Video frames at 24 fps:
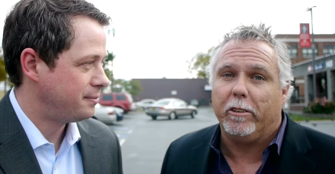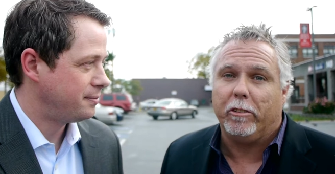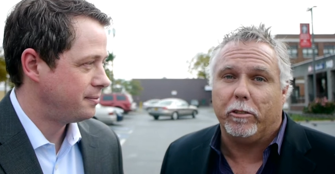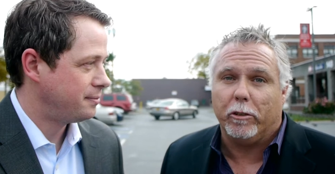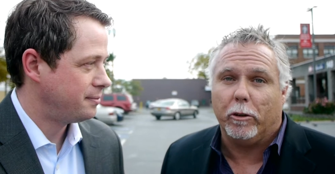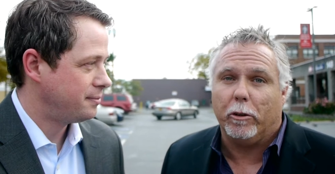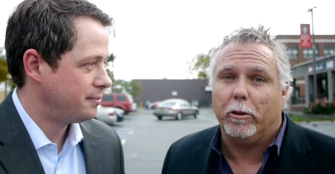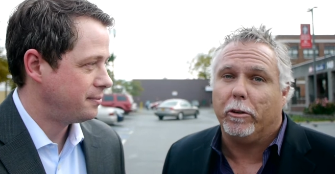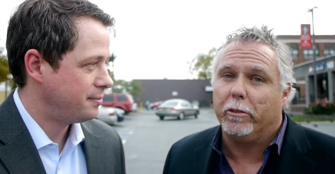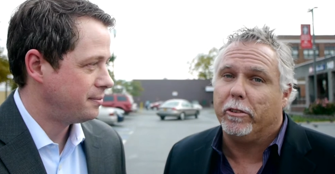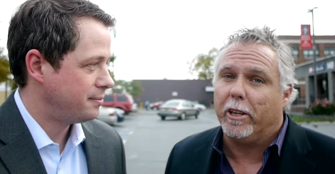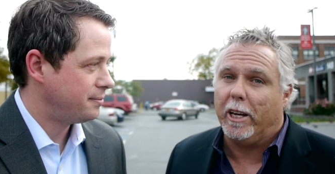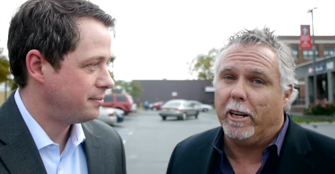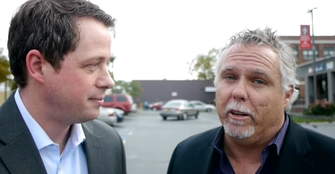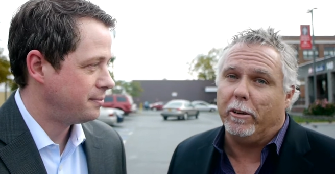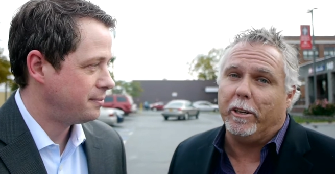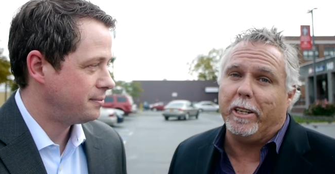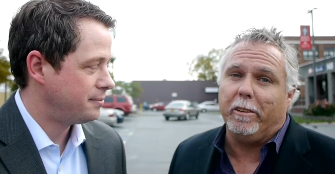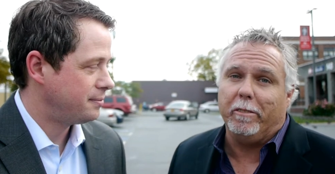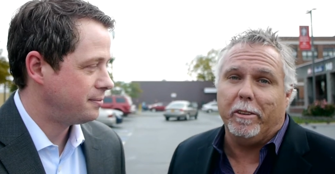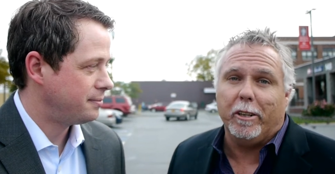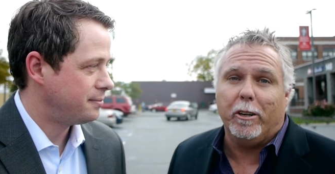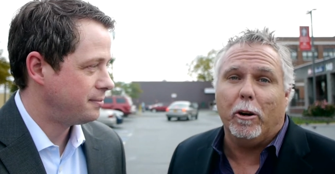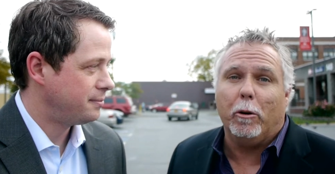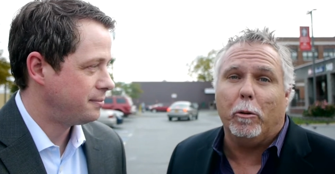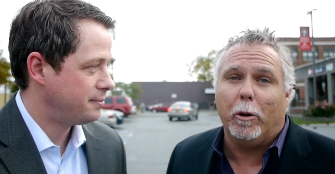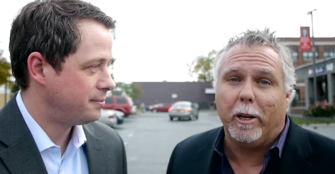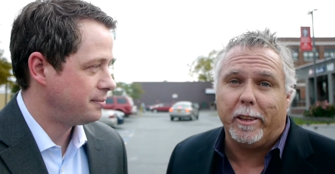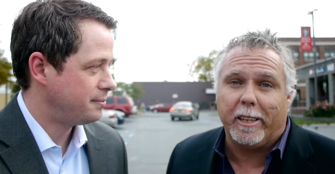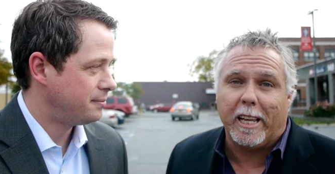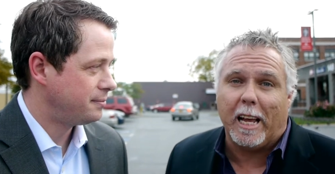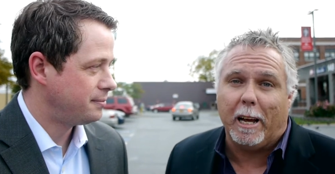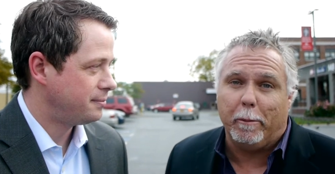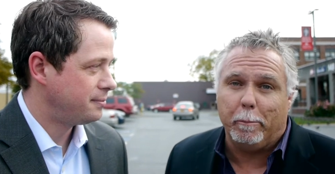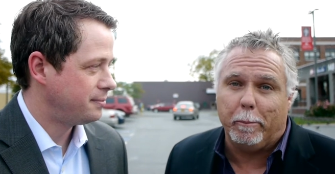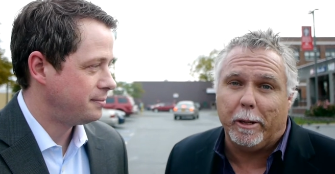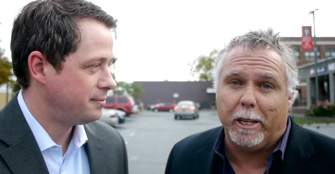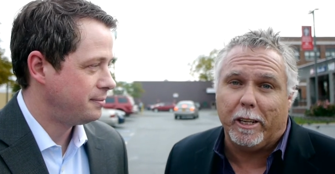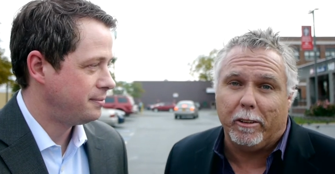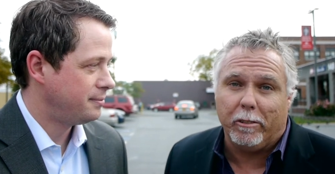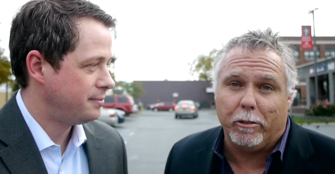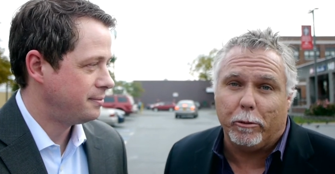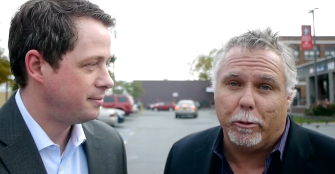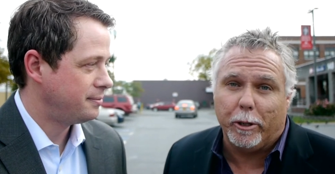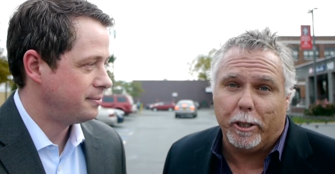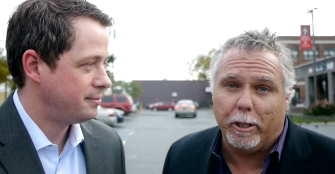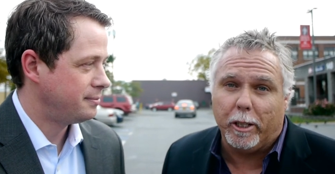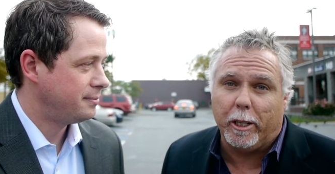Speaker 1: souls. I don't even know what that means
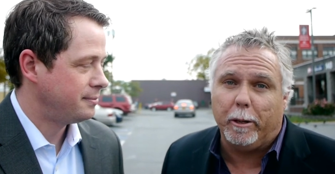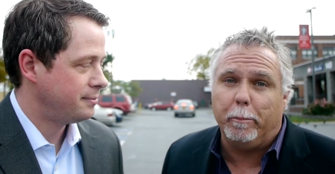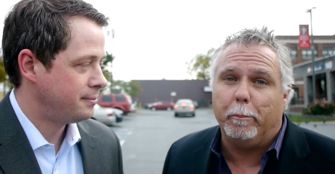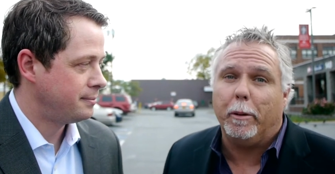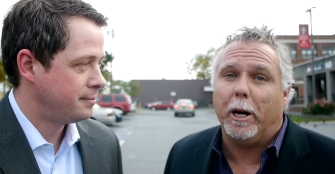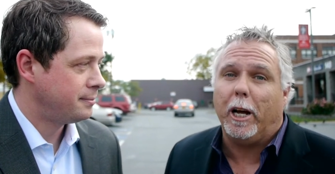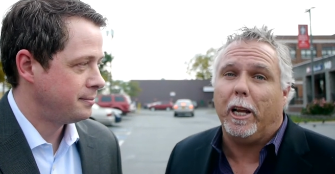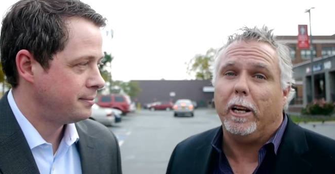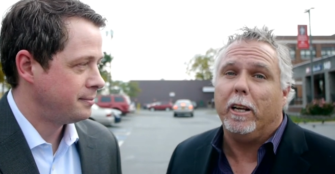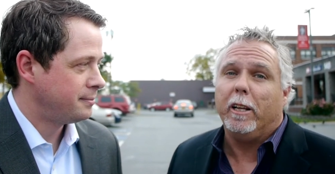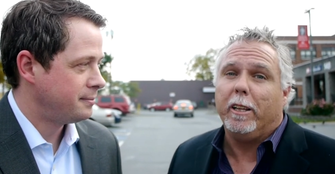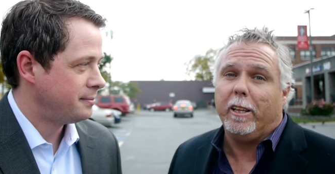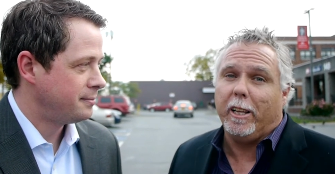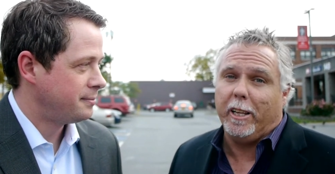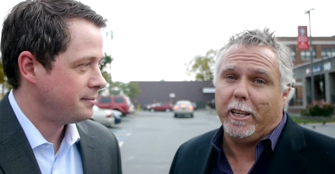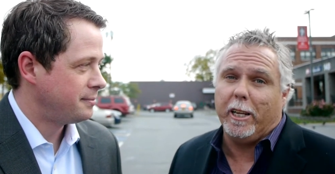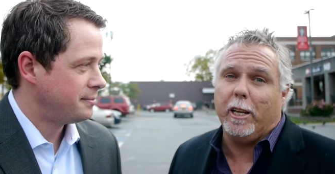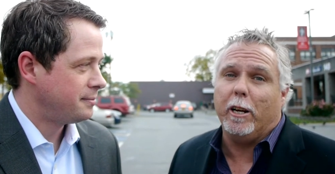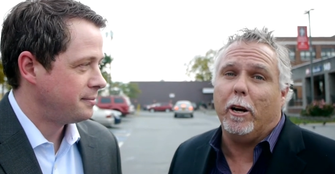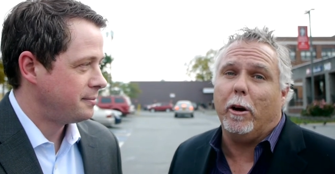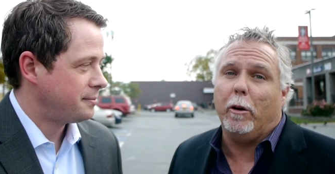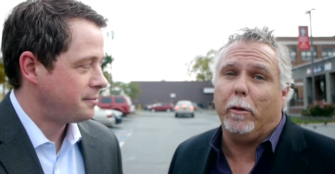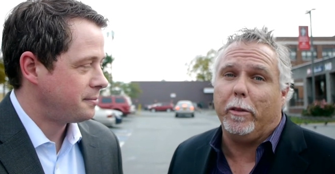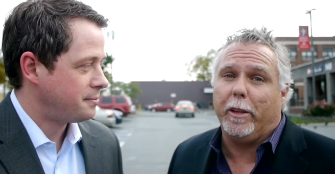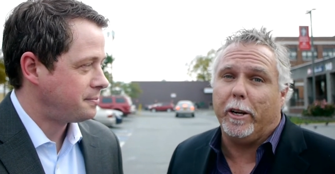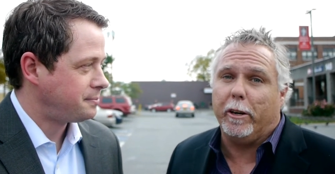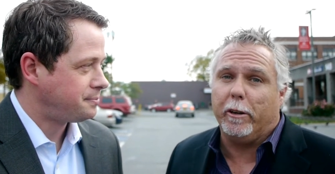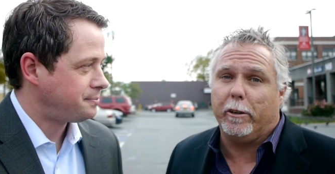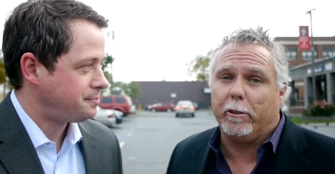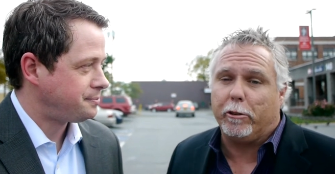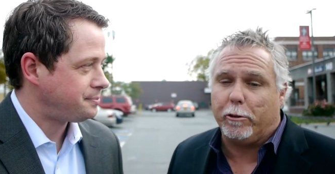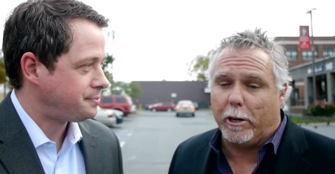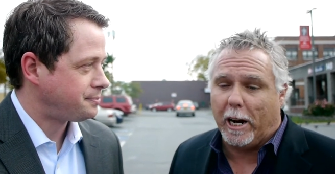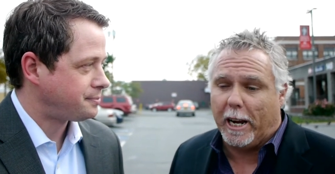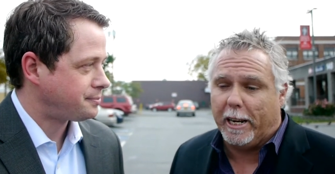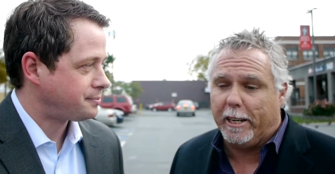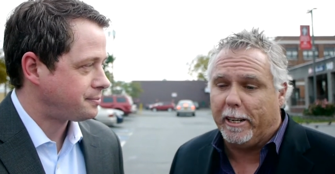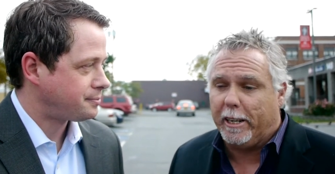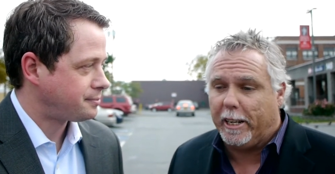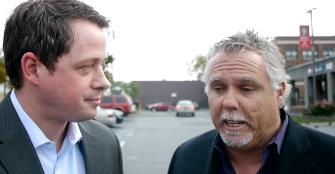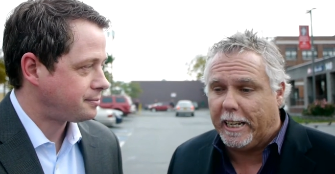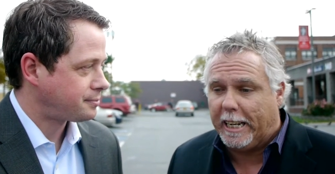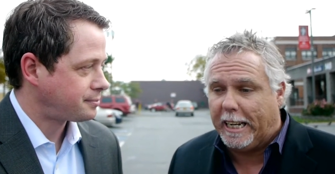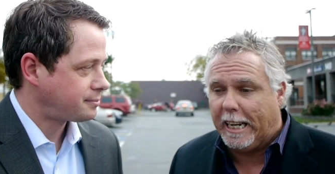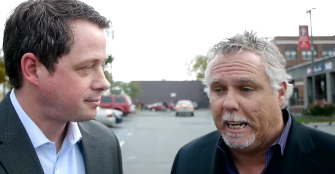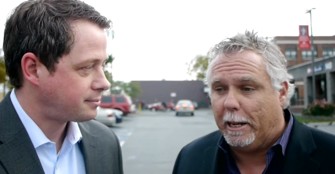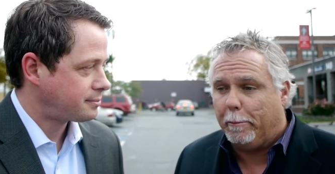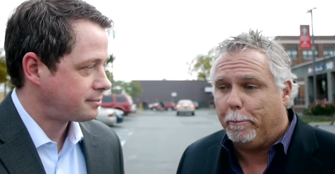really, but you know, they're trying to
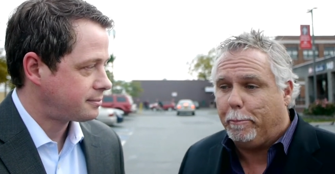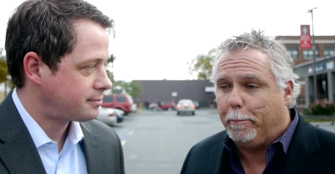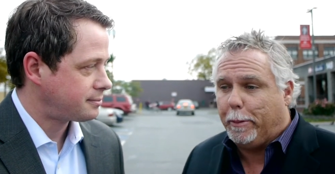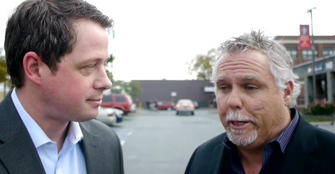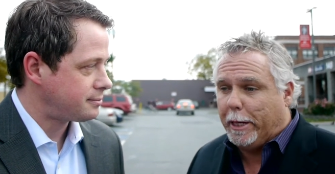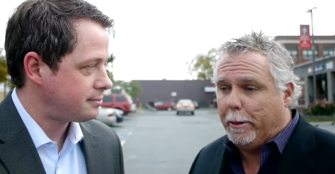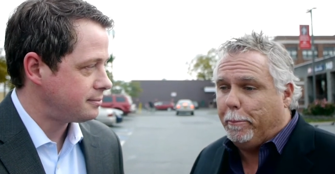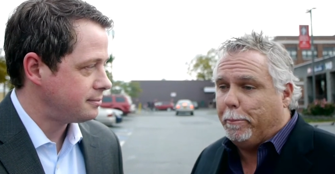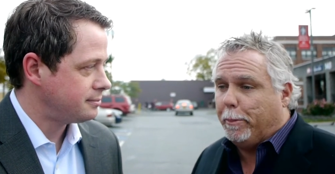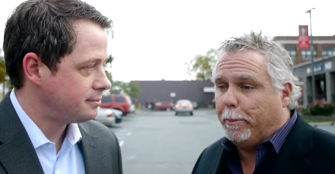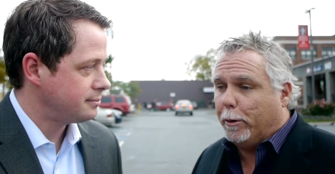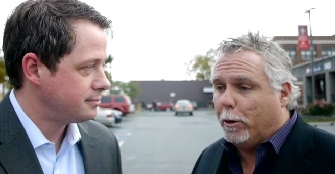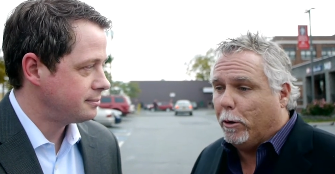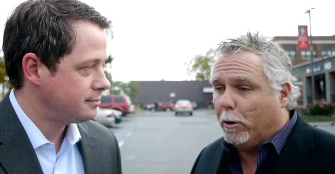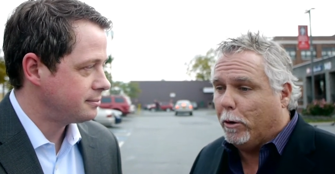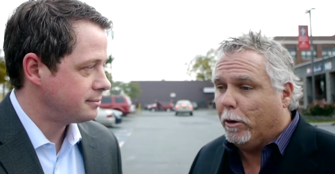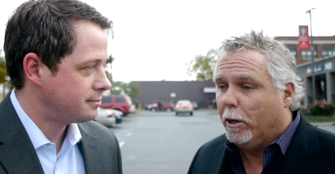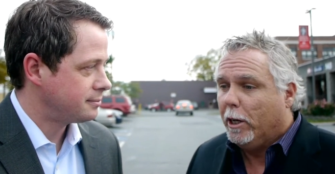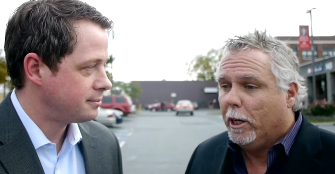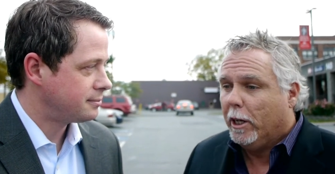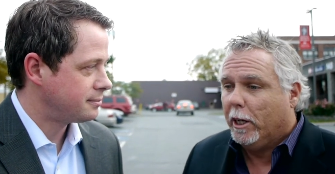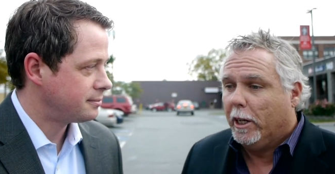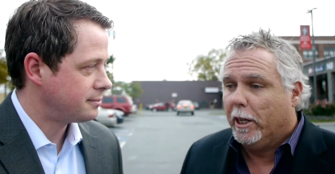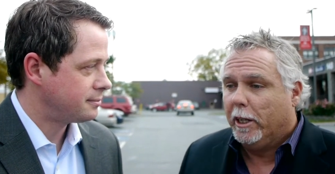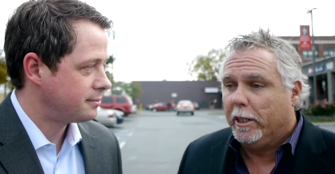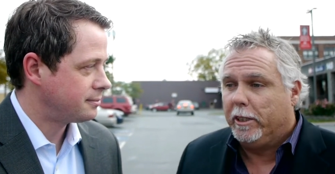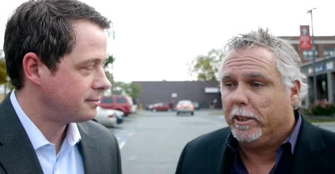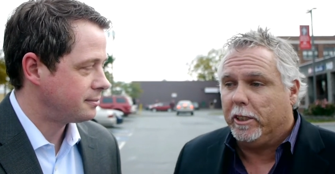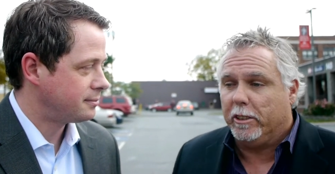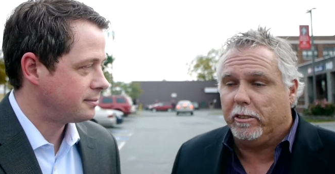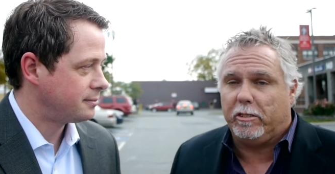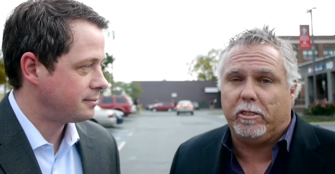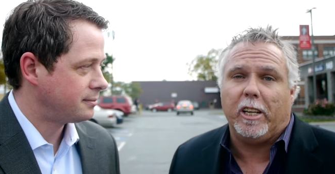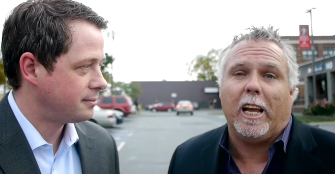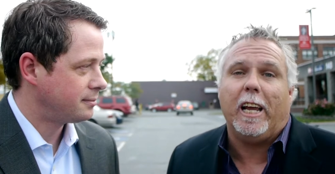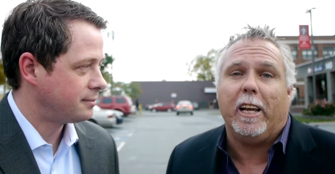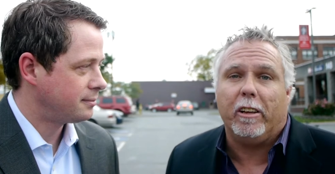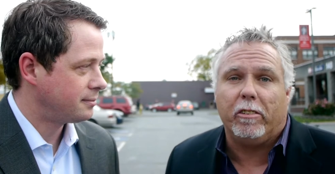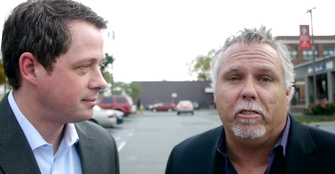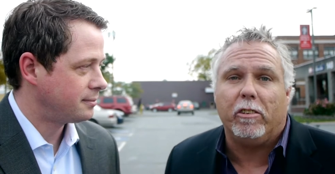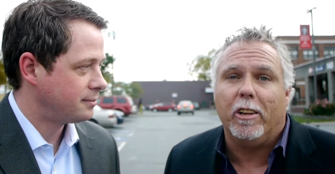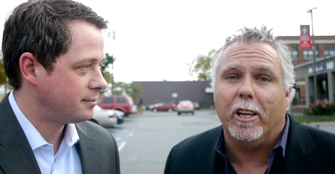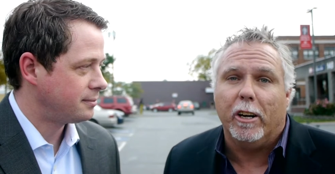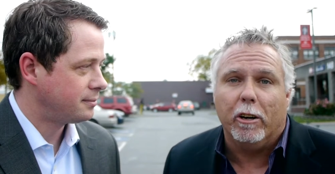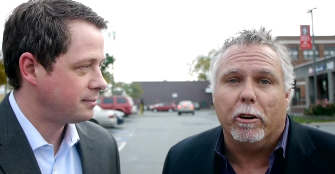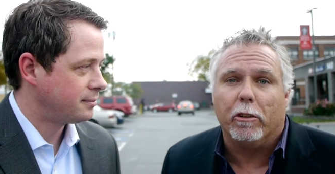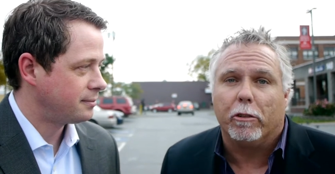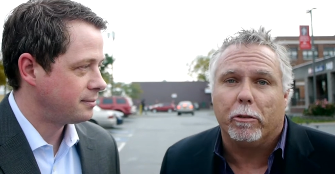get people to say a
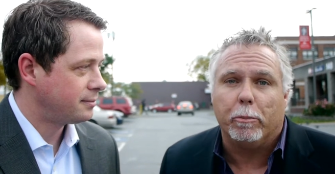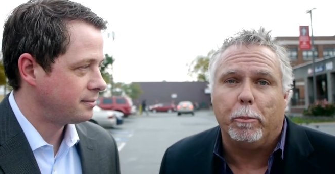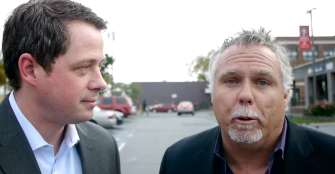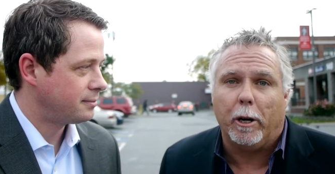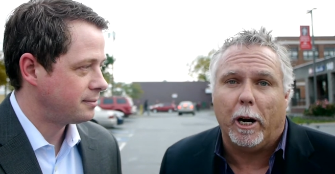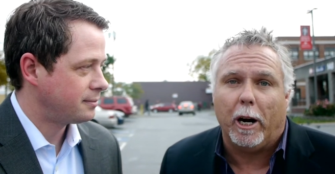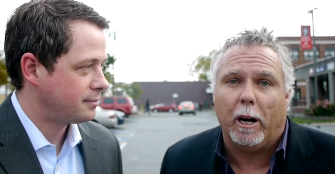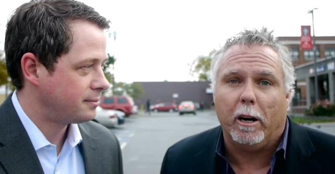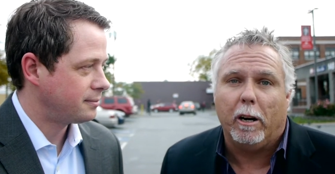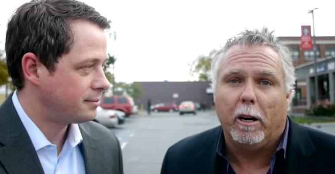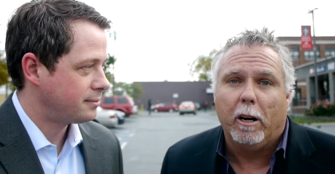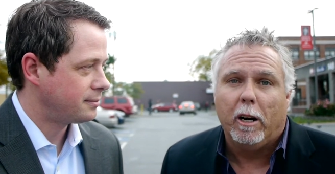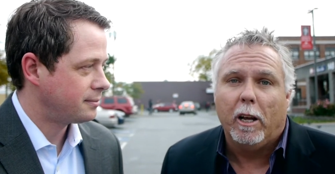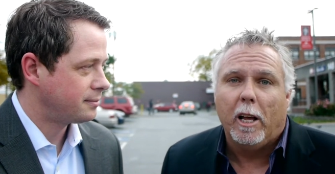sinner's prayer.